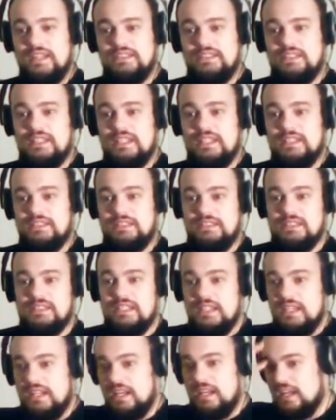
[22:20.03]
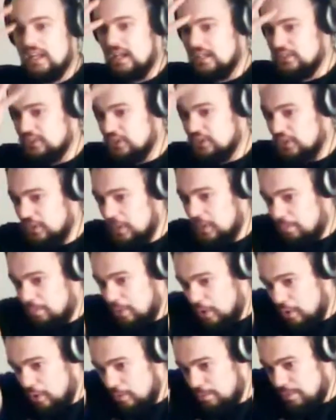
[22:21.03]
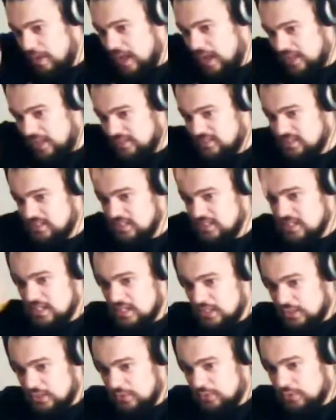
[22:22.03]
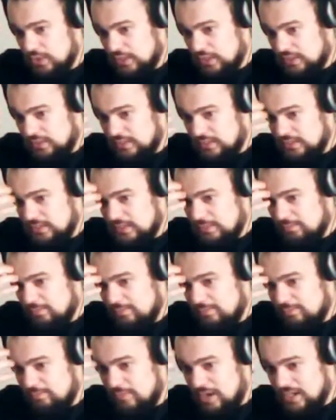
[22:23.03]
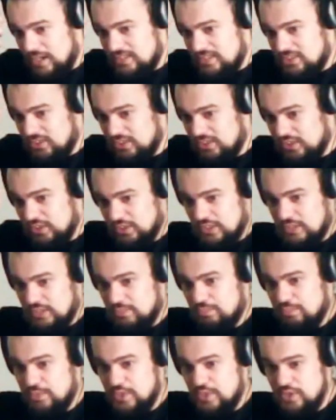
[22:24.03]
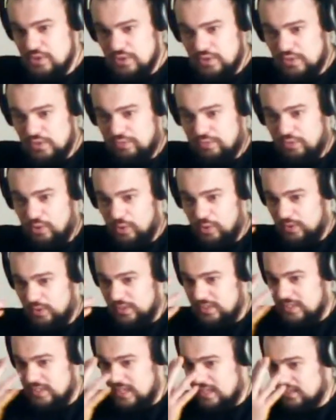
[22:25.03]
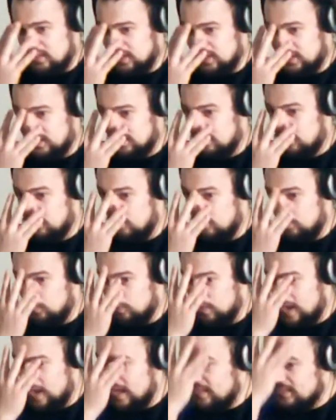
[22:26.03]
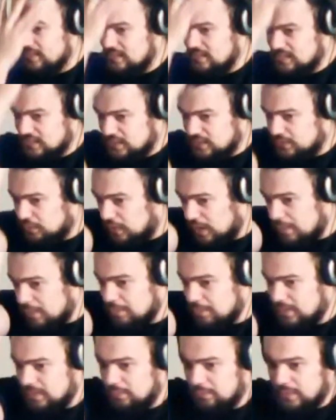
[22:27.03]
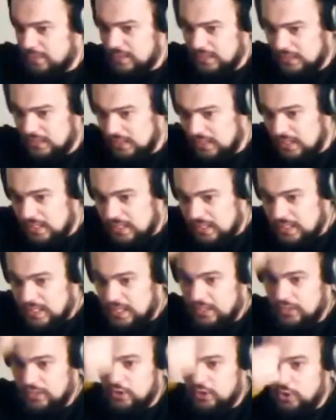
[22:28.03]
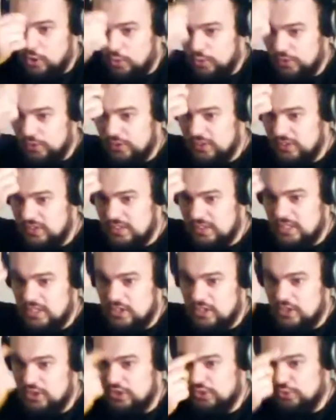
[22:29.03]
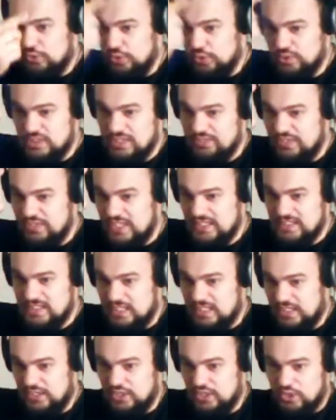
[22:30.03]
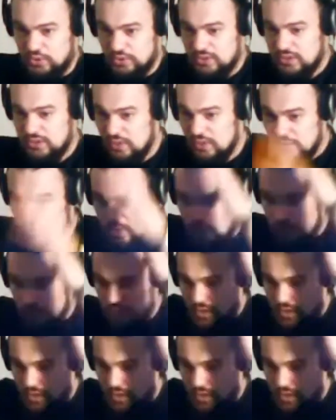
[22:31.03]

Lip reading: is this? And I saw the Pope hat. Where the mitre looks beautiful. It had like a red stripe in the middle and a golden crucifix, like ghost logo,